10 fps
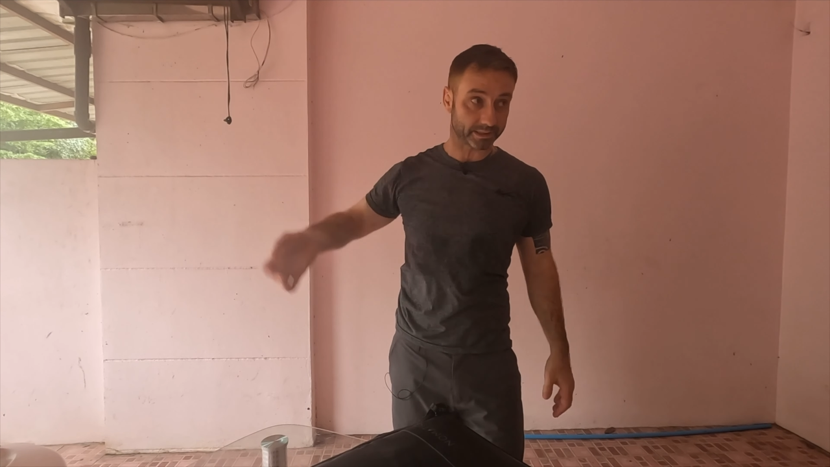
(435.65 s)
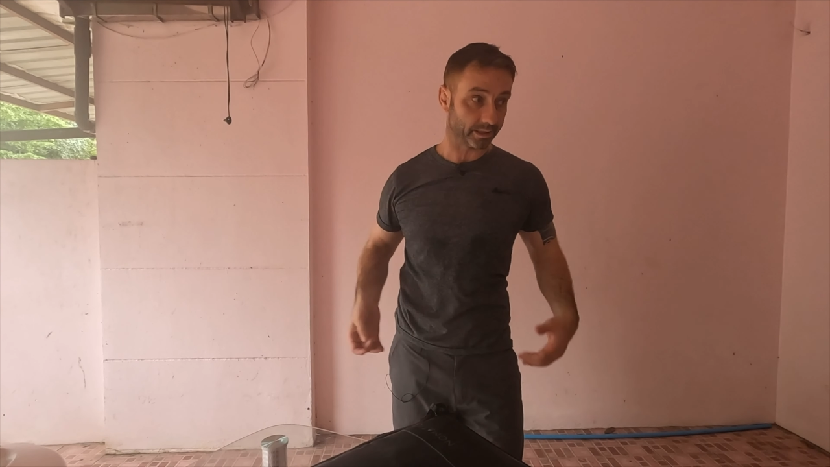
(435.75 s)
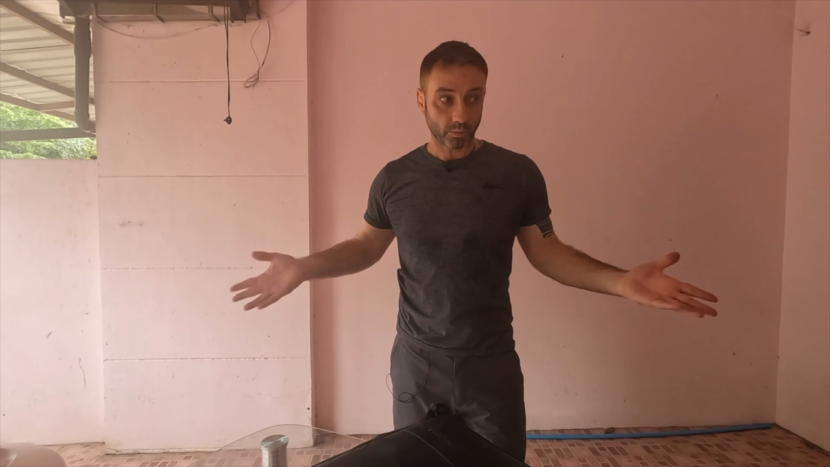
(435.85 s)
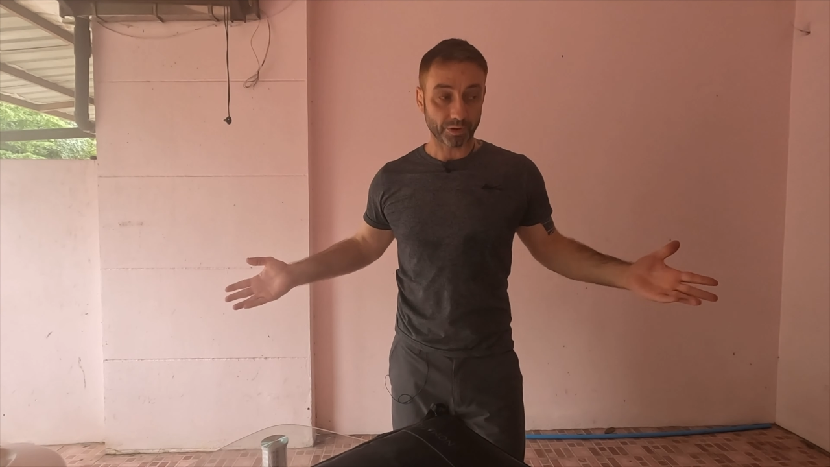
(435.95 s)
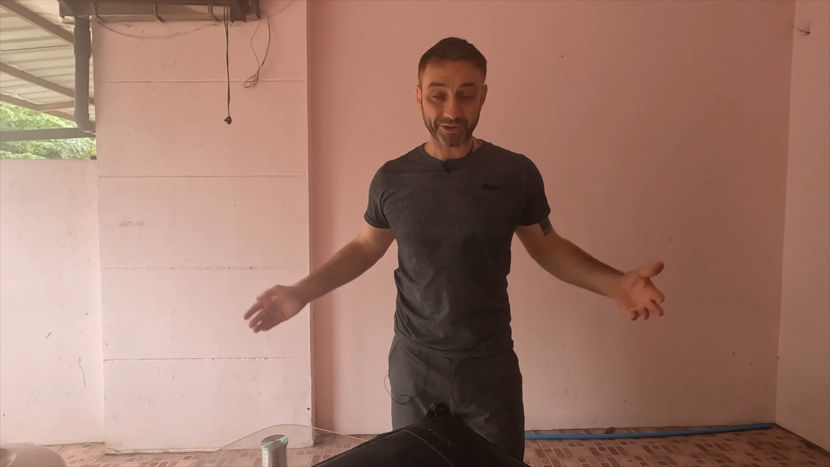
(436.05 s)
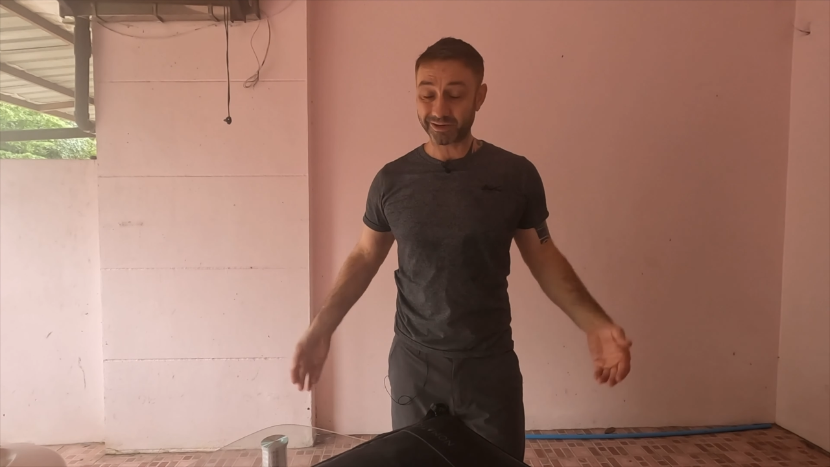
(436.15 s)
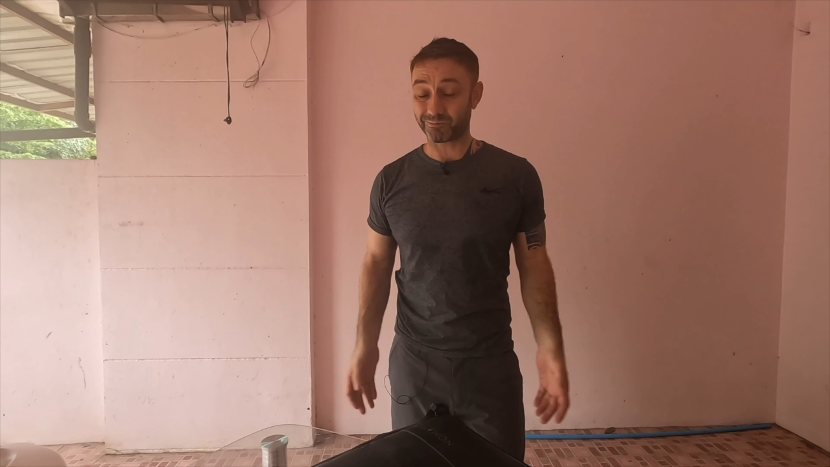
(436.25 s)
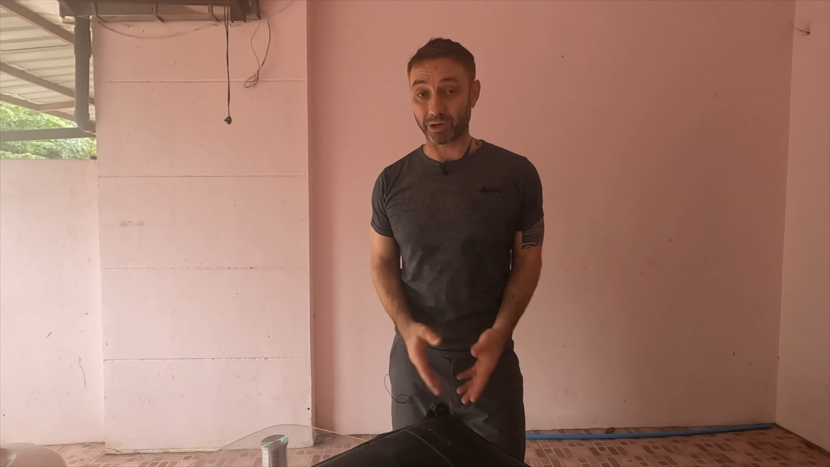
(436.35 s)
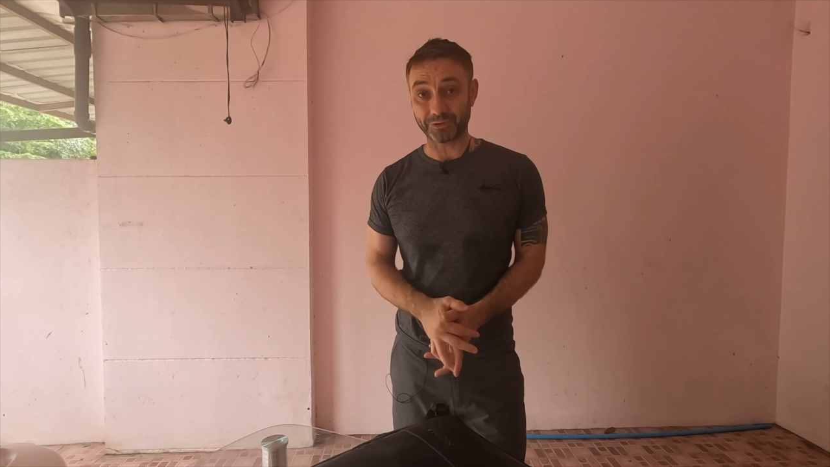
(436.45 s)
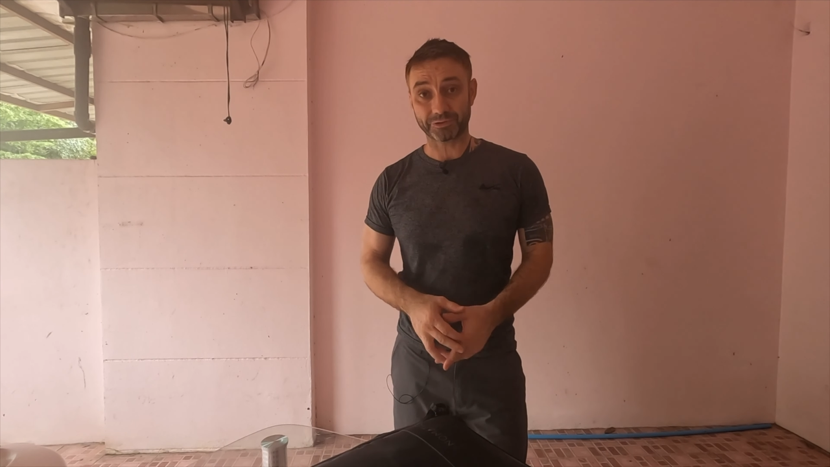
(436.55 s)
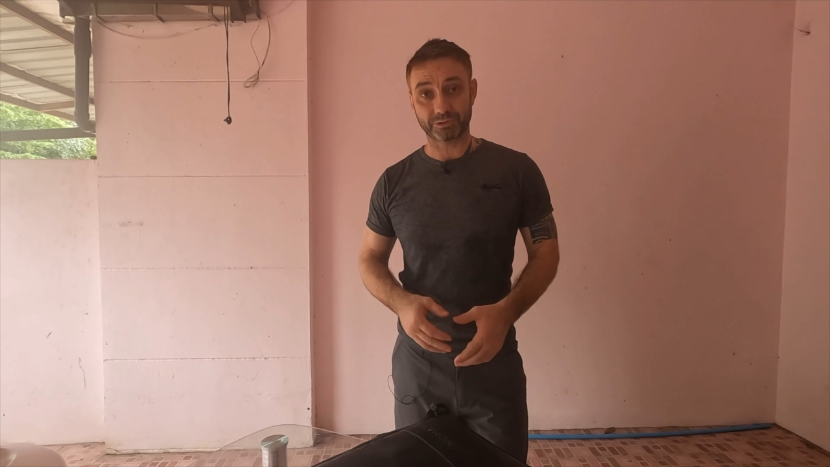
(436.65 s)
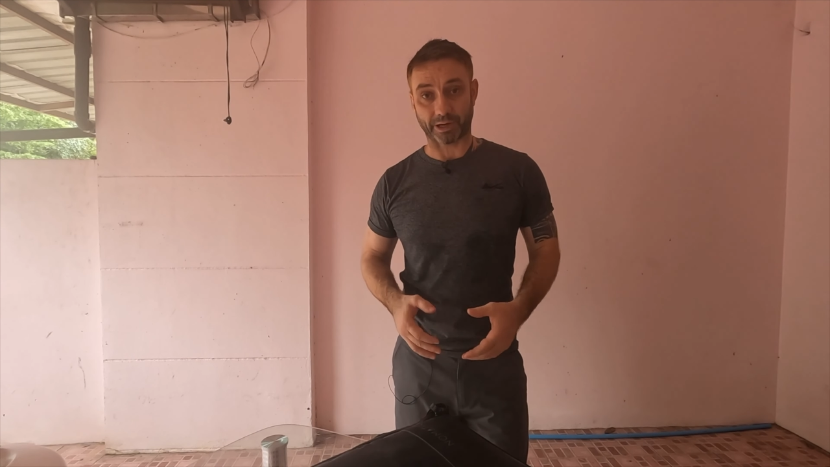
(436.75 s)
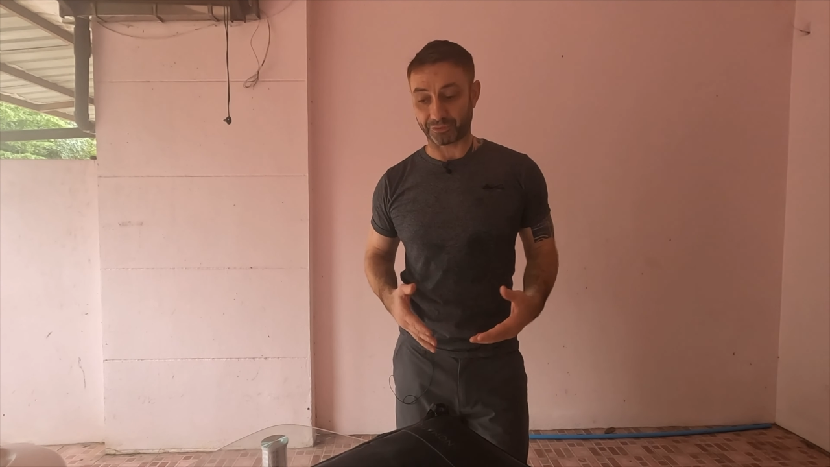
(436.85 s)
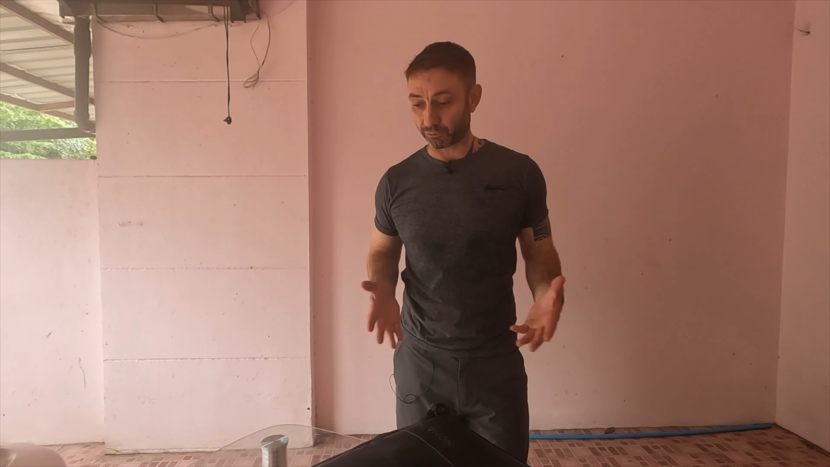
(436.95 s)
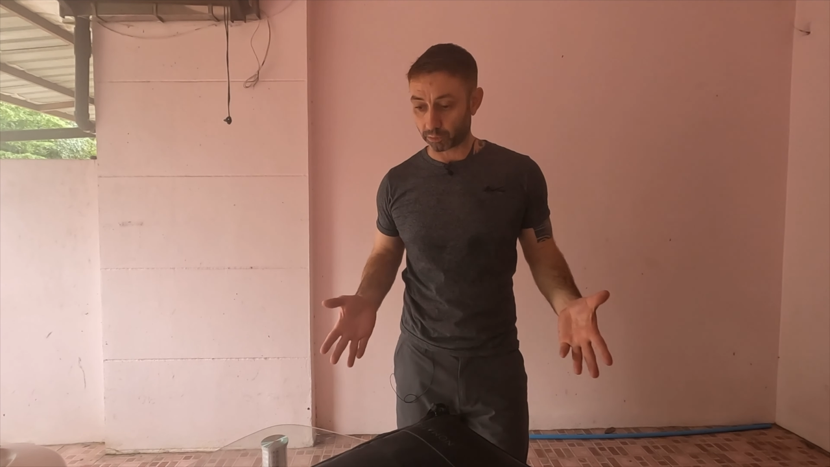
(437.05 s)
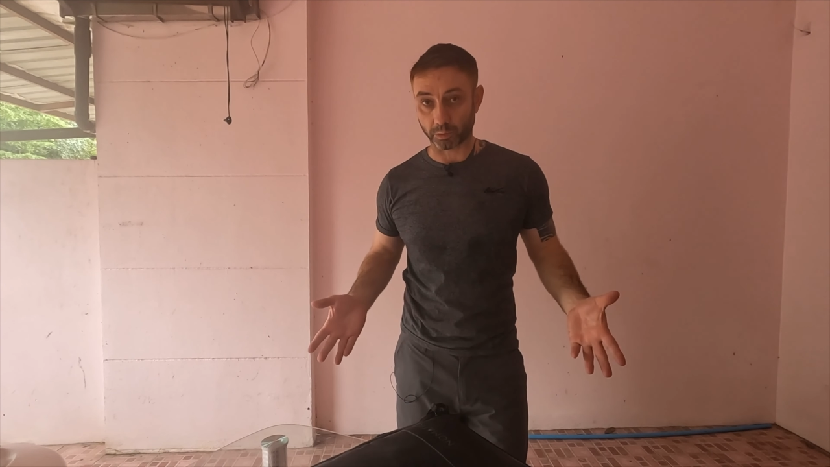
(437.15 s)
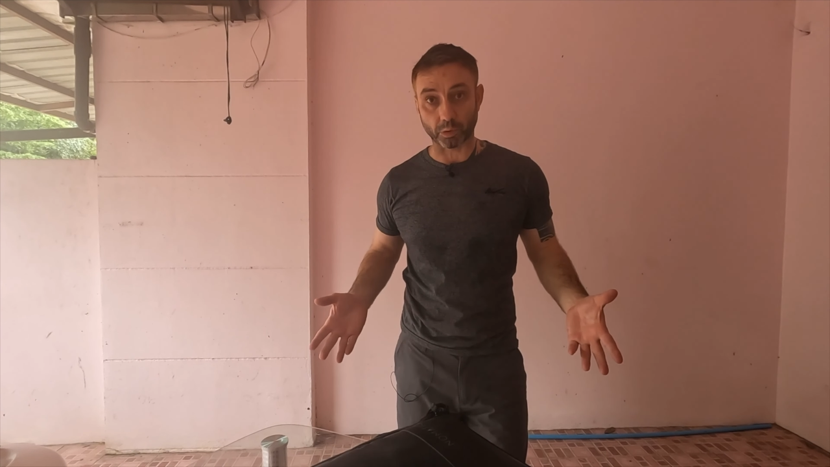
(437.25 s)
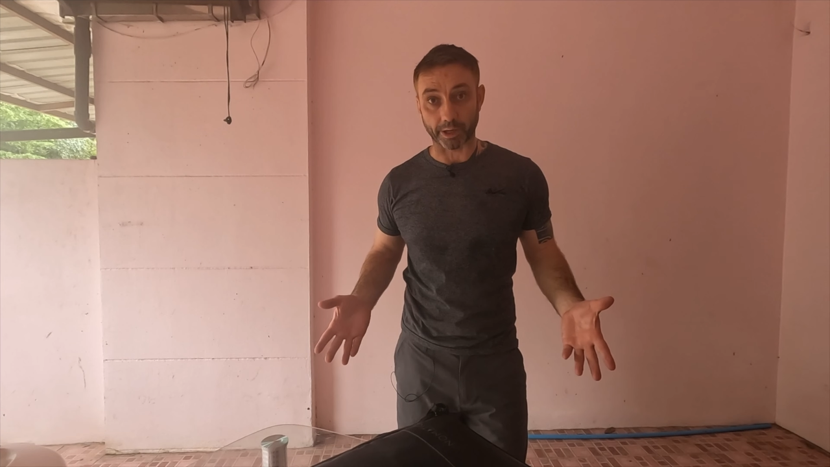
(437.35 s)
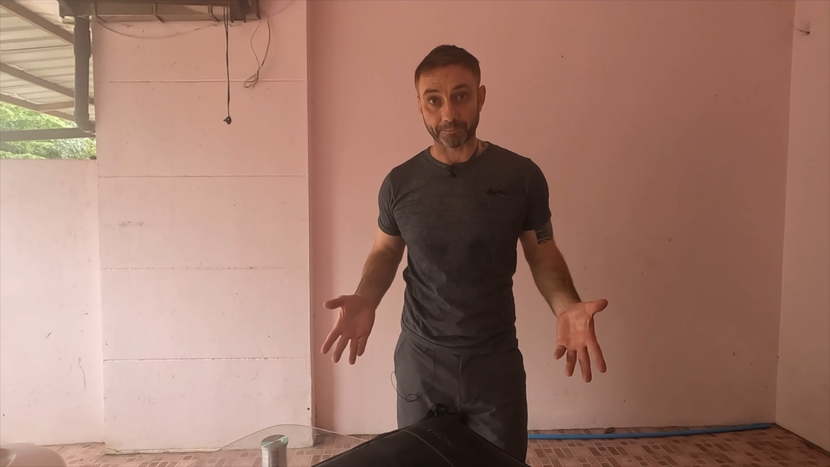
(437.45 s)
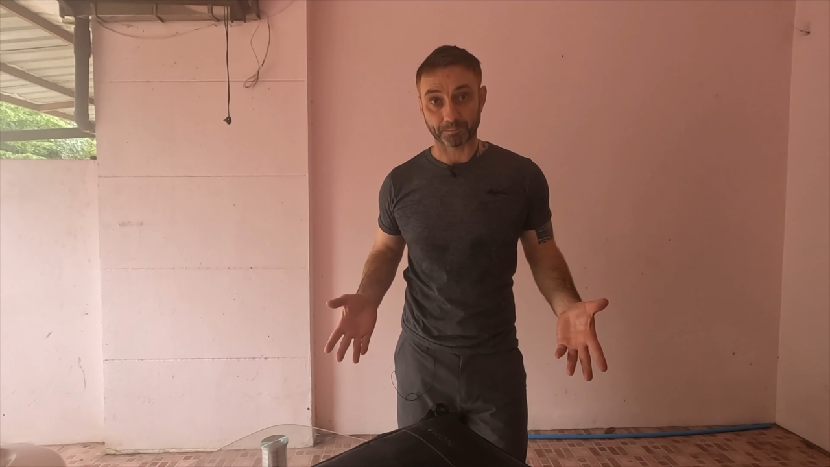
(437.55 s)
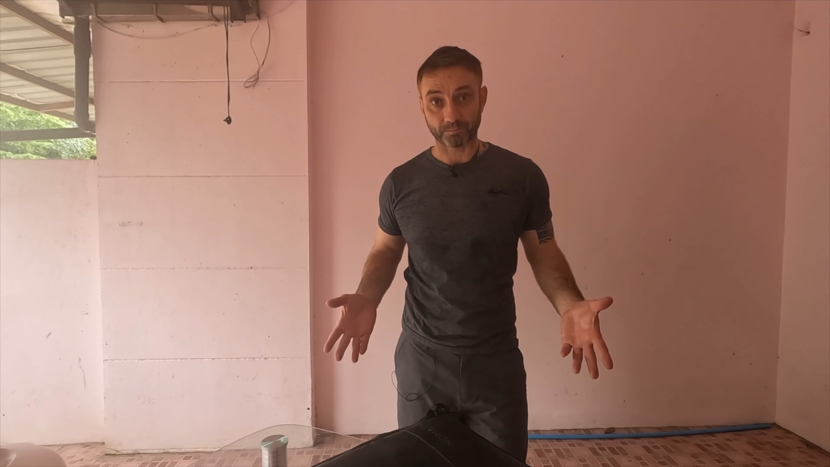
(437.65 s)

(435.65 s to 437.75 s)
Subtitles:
And within a month or two, I throw them away,